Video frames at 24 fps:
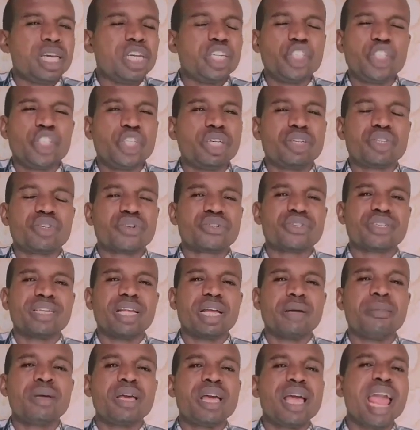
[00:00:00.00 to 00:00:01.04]
in Jesus'
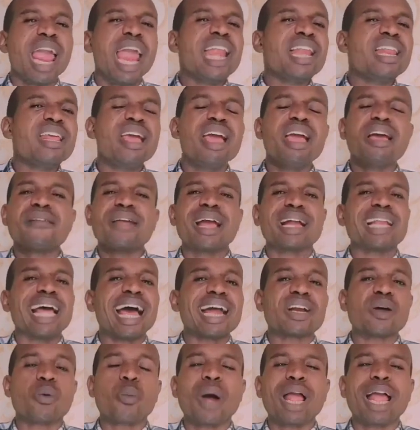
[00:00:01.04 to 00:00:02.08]
name. Any area
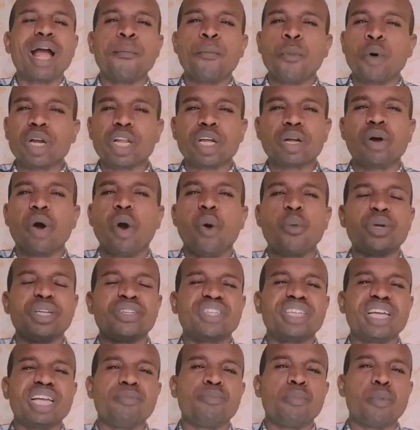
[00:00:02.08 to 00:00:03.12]
that require money, God will
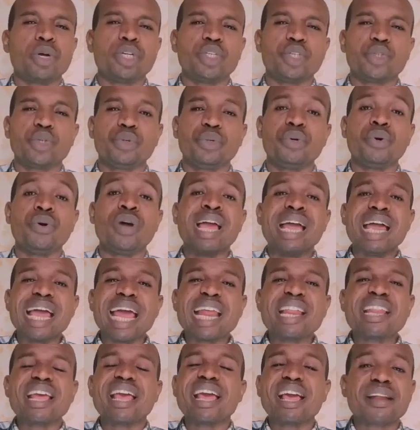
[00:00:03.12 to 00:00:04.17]
send money to you.
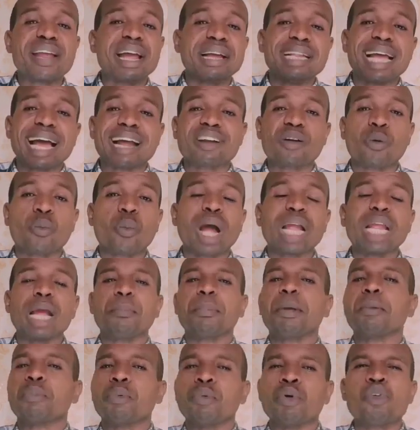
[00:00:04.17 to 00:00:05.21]
Any area that require
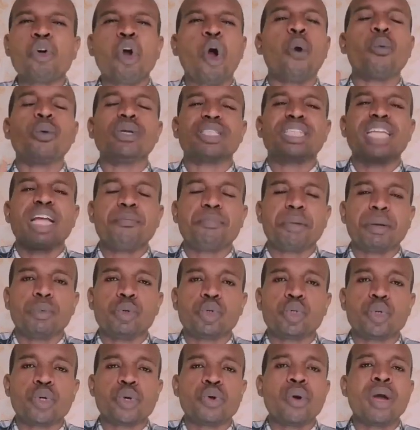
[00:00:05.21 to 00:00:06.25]
people, God will send
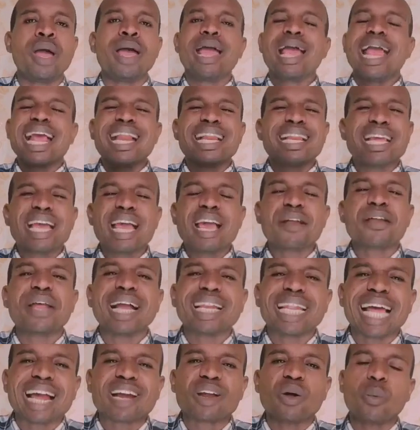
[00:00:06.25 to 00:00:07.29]
people to you. Any
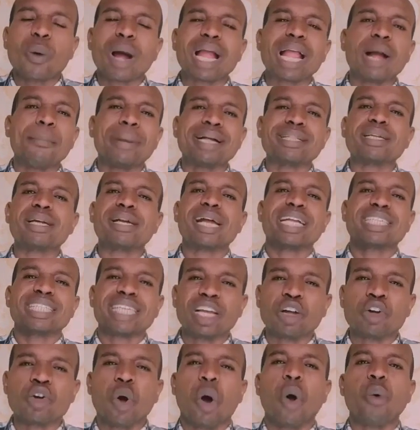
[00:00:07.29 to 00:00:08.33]
area that require material
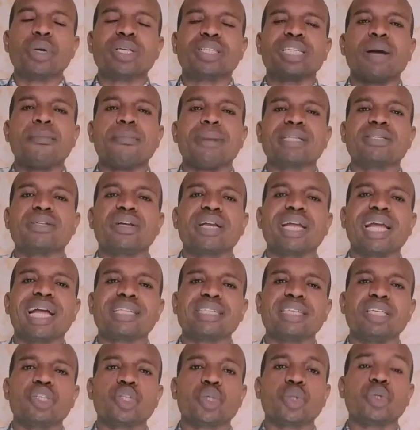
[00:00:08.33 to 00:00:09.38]
things, God will send material
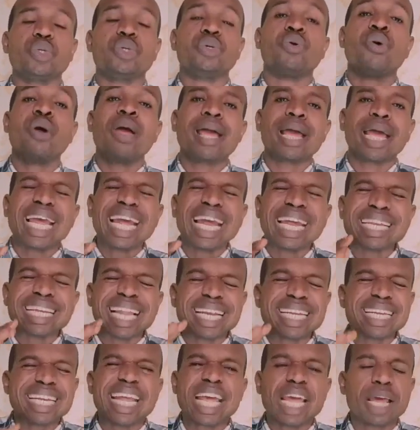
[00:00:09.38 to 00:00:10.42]
things to you in
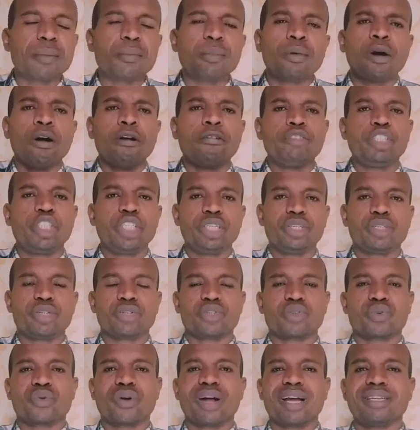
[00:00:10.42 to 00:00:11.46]
the name of
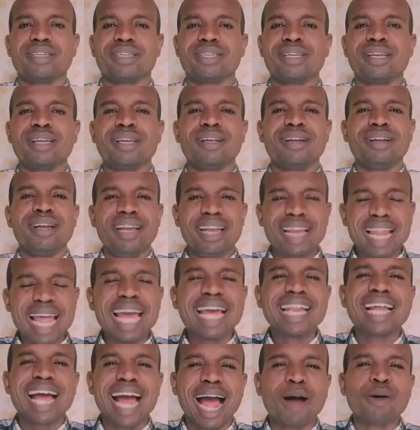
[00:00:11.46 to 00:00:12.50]
Jesus Christ.
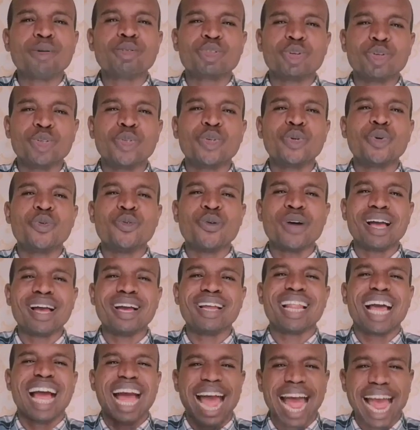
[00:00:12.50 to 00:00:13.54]
Learn how to do
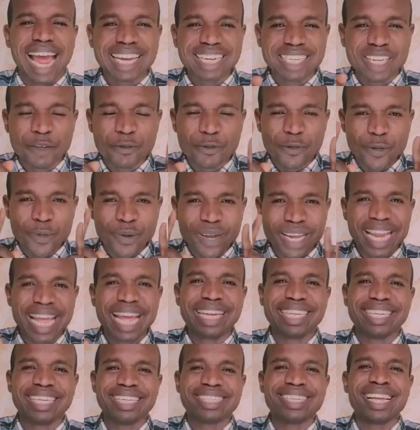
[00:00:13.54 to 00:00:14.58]
well. And if you
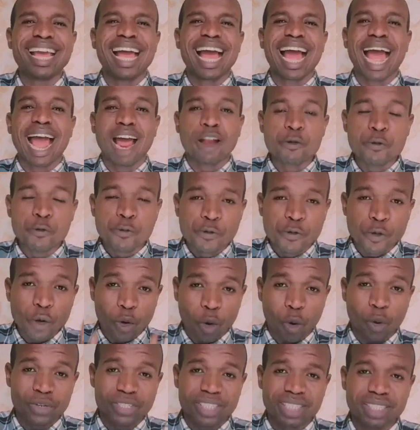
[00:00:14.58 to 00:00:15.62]
learn it and
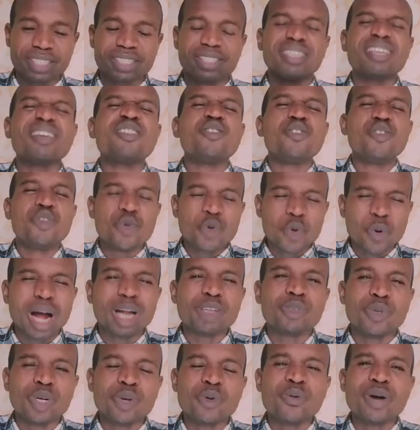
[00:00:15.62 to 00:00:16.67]
focus it, you
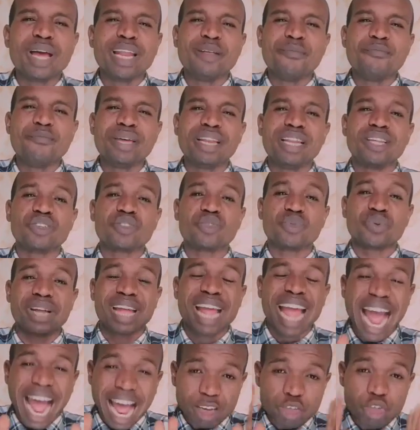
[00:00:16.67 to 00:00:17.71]
are doing well in
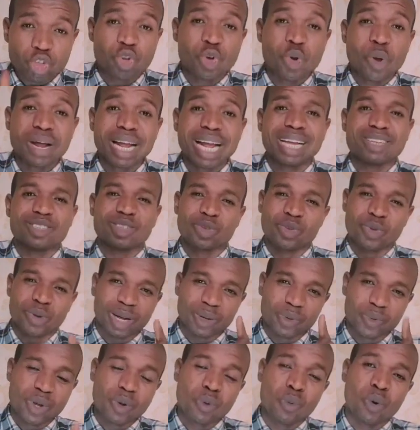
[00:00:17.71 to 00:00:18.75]
ministry. As long as you
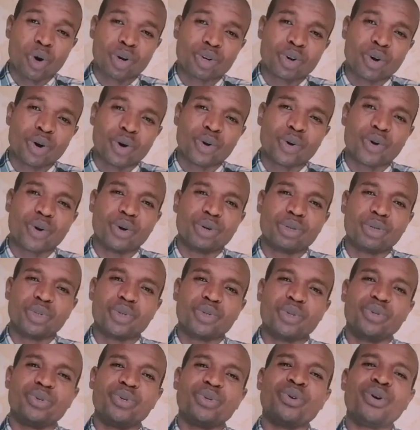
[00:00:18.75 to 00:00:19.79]
are doing what God called you
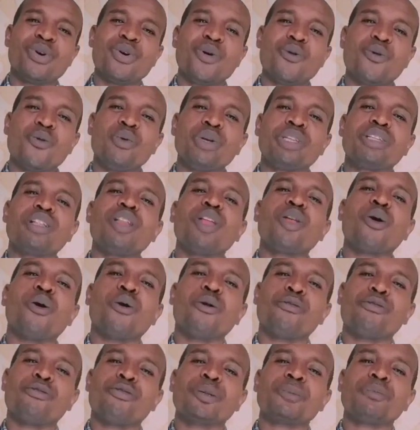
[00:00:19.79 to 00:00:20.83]
to do with
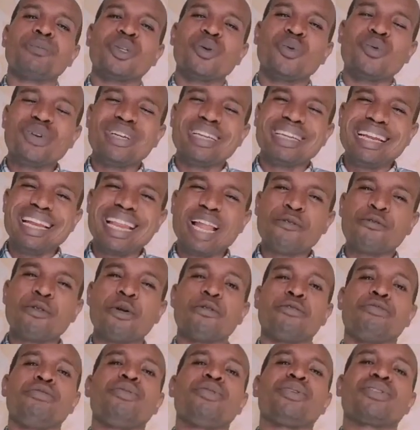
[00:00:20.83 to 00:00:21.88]
love, with the
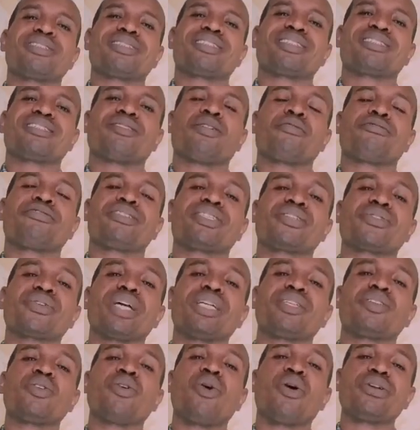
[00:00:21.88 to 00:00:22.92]
level of your
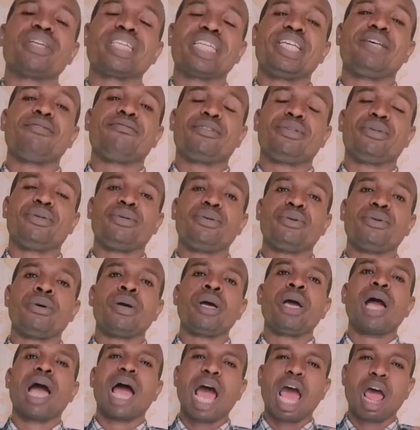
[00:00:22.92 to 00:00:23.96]
strength God gave to
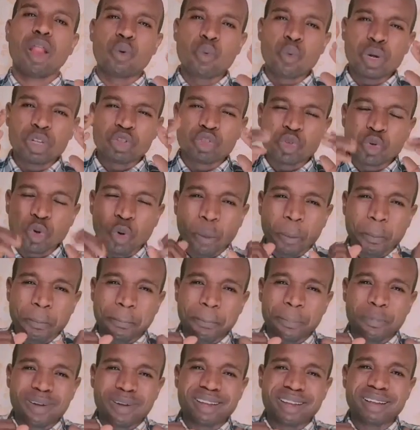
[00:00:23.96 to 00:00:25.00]
you, and with your
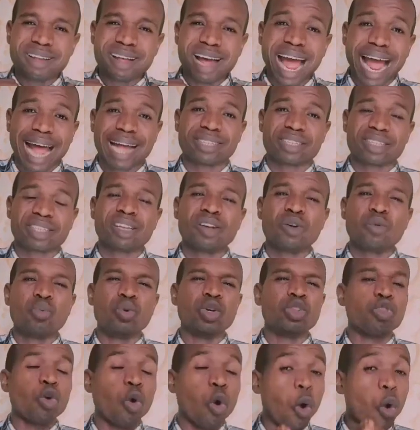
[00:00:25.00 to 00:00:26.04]
heart,
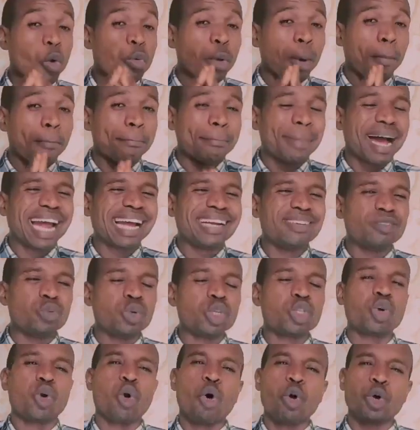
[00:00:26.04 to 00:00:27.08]
with all your mind,
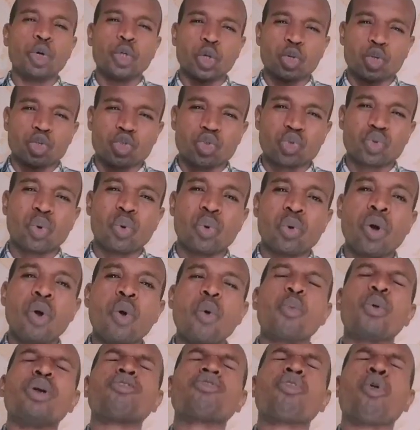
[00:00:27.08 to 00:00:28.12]
with all your
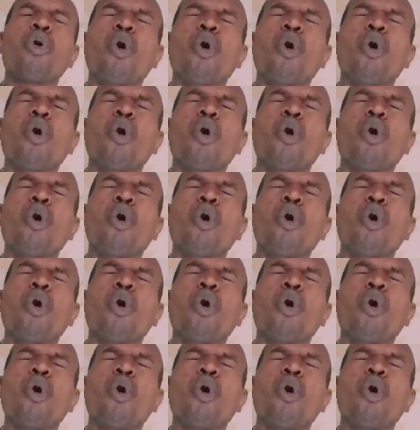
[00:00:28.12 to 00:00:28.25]
soul, with